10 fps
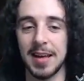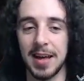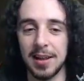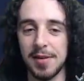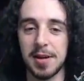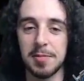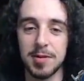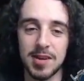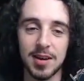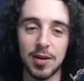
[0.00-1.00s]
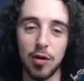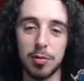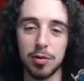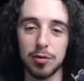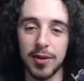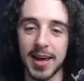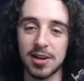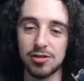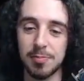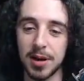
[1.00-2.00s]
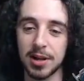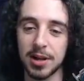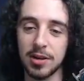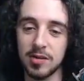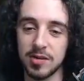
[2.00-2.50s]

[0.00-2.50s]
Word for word: Elevator music, orbital vacation bungalows,